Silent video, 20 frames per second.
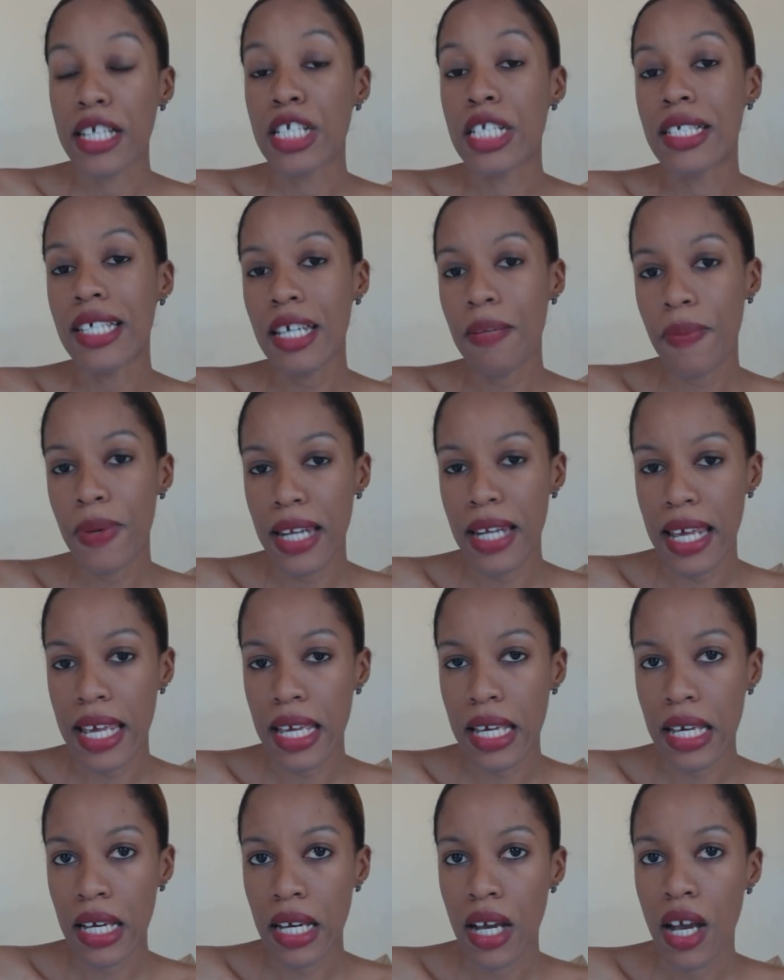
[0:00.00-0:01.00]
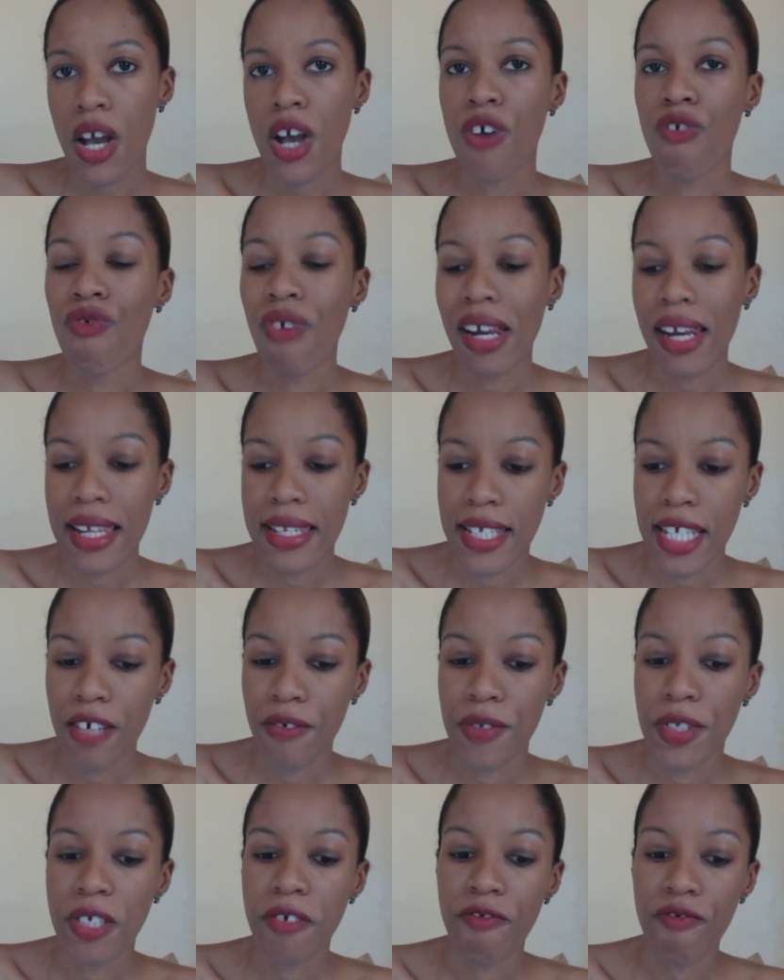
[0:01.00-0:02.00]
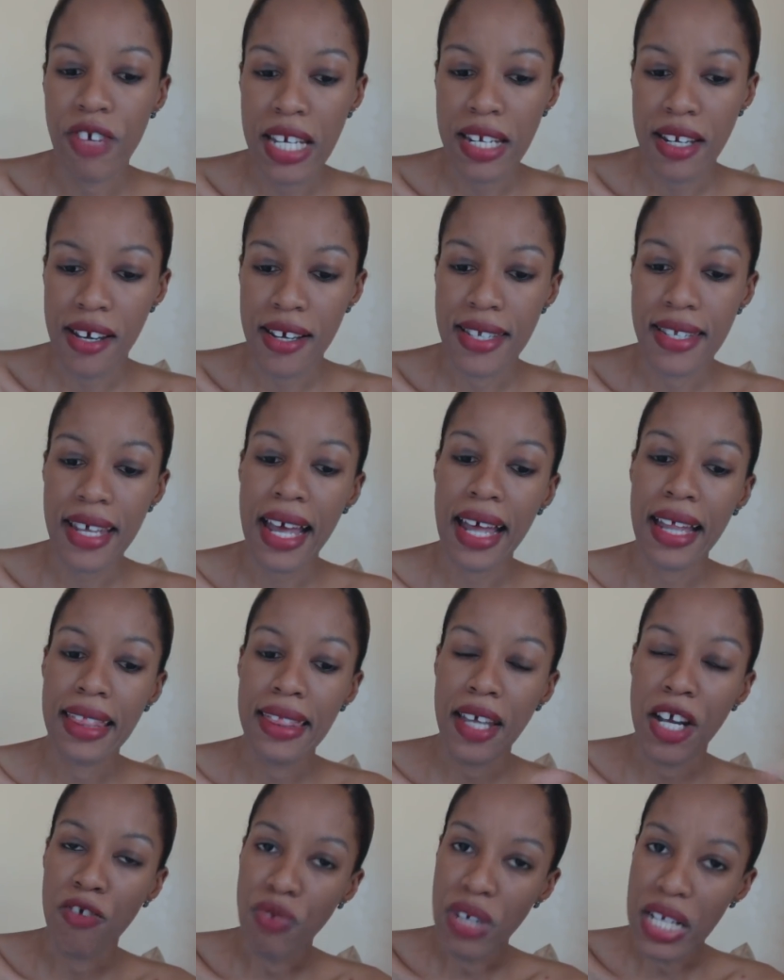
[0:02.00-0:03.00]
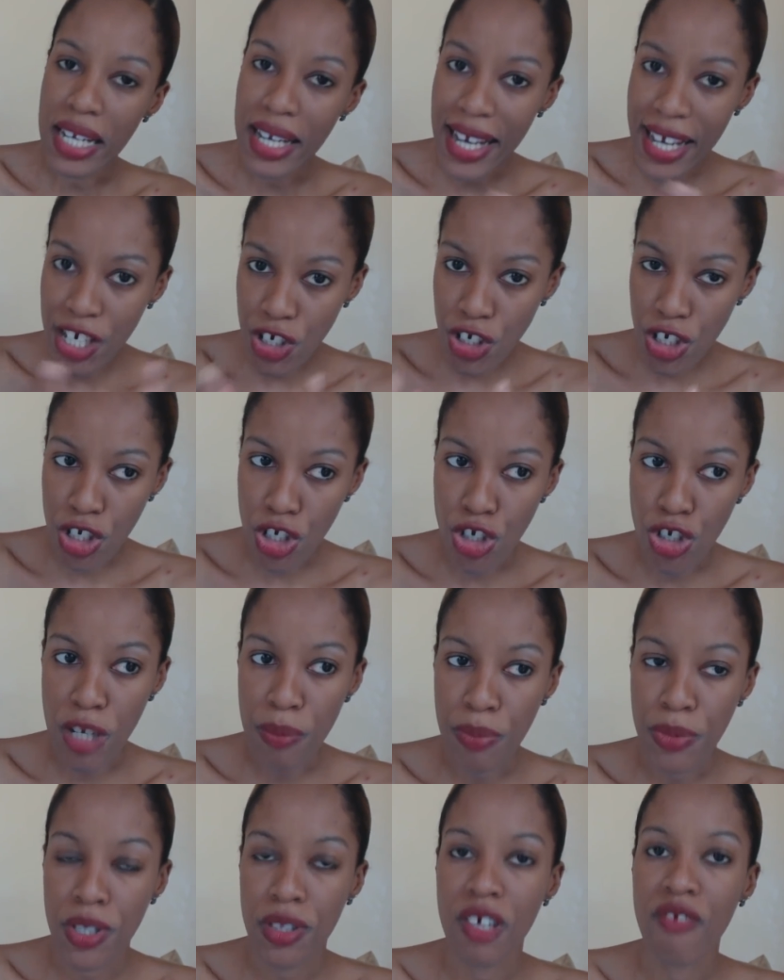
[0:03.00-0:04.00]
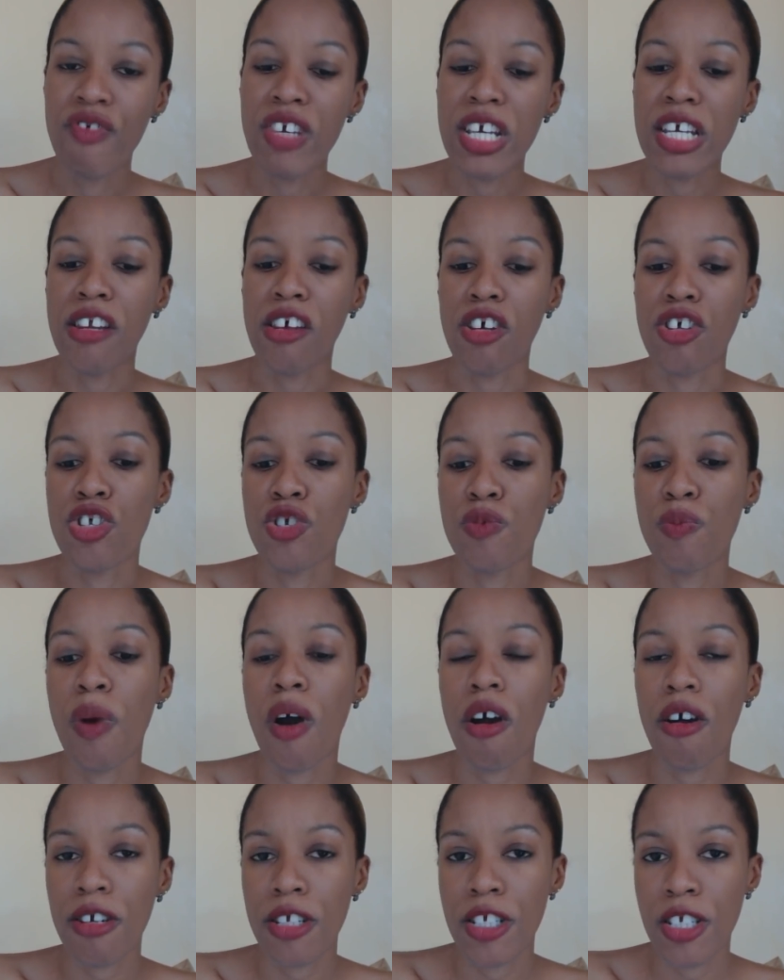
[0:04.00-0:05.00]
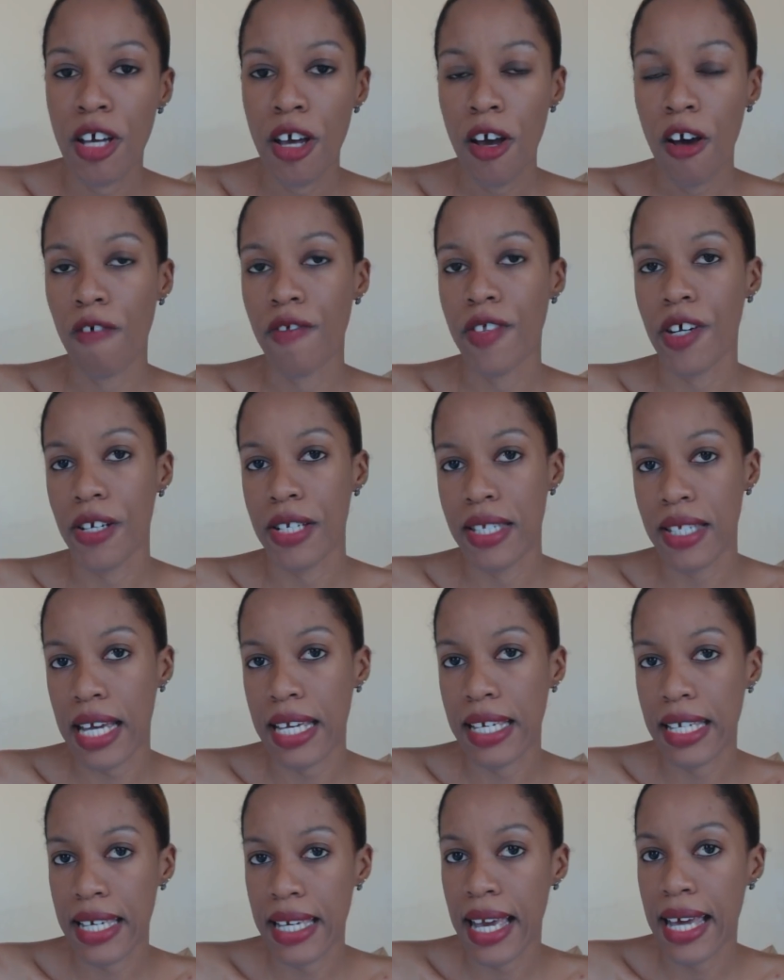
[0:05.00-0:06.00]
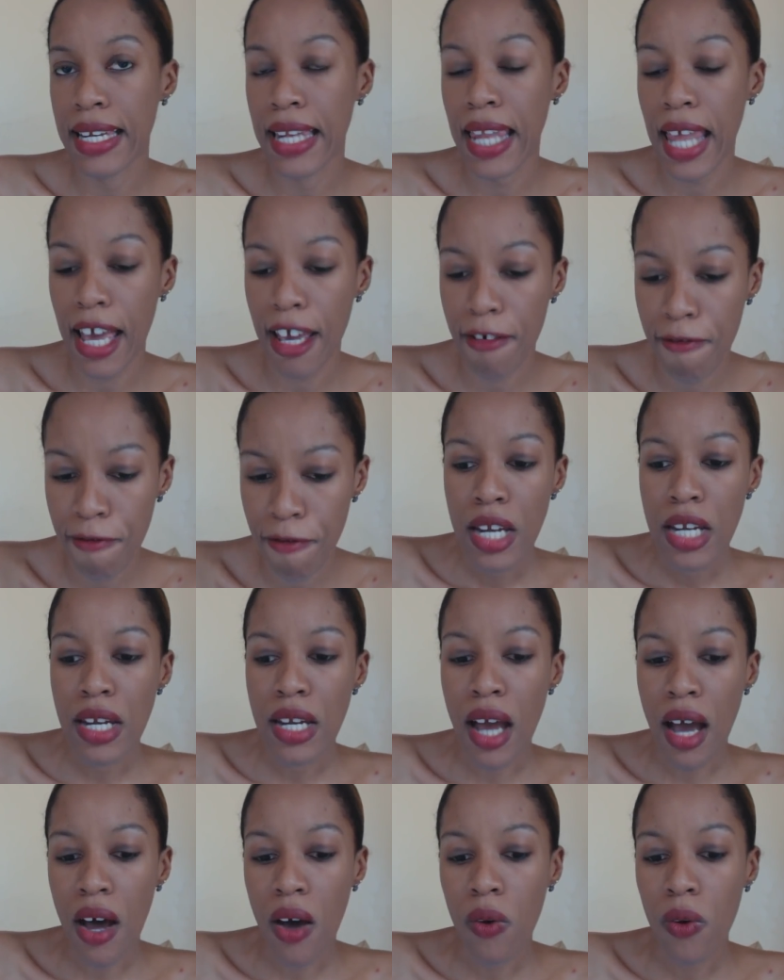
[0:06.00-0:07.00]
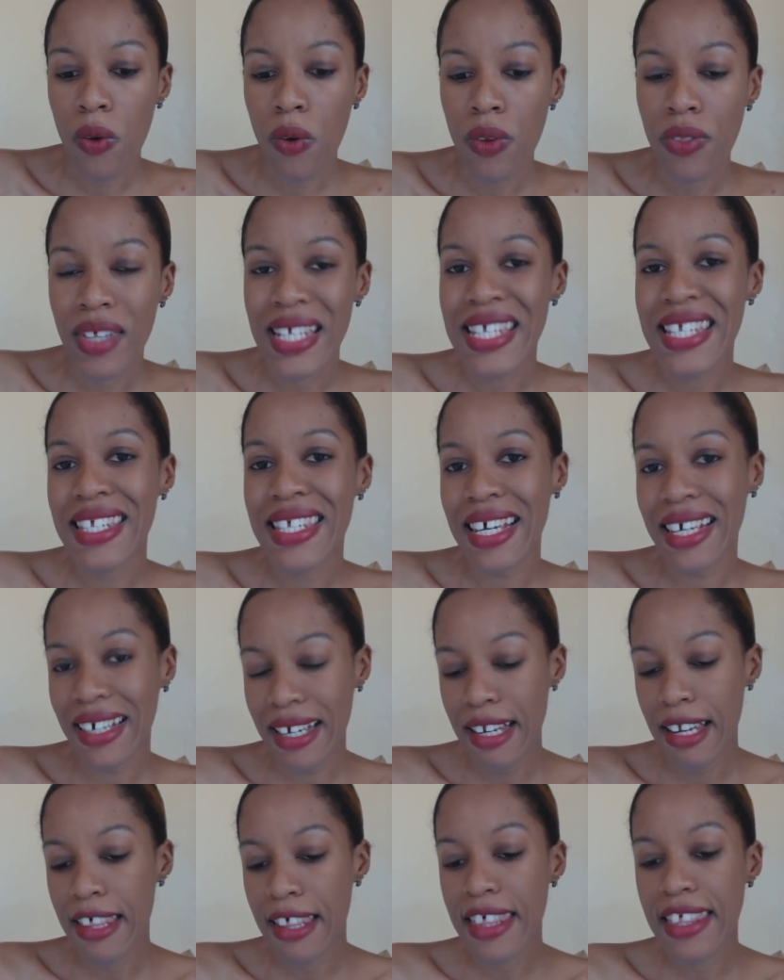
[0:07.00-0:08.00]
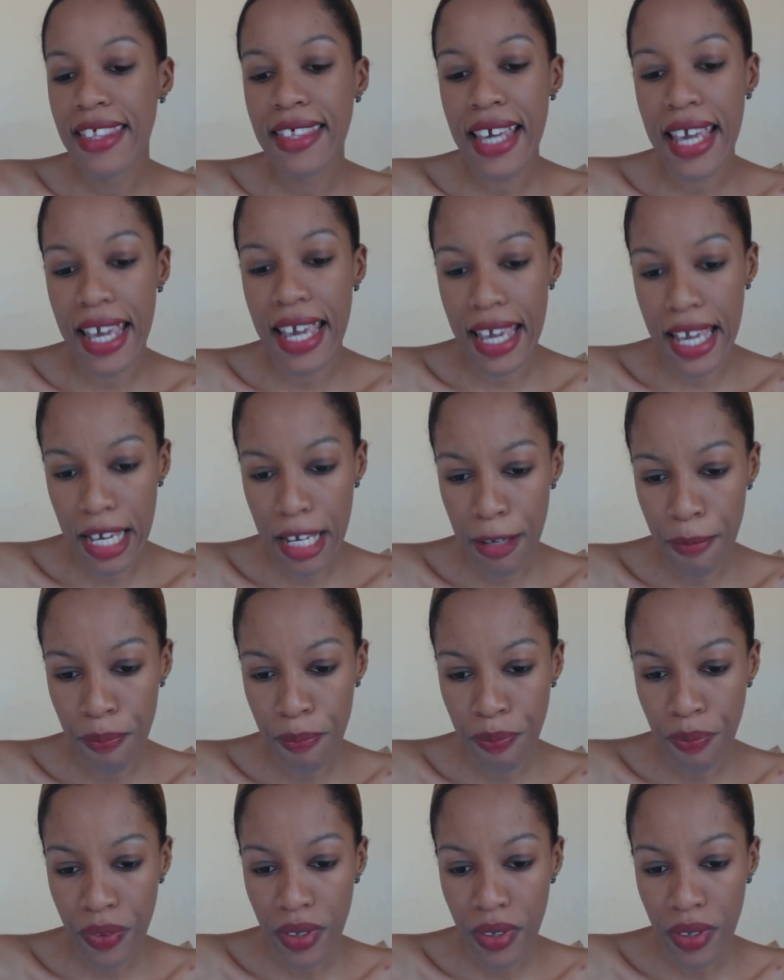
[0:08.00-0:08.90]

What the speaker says: deepening relative to Venus and their relationship to the Venus part of their psyche and life. Now, the second thing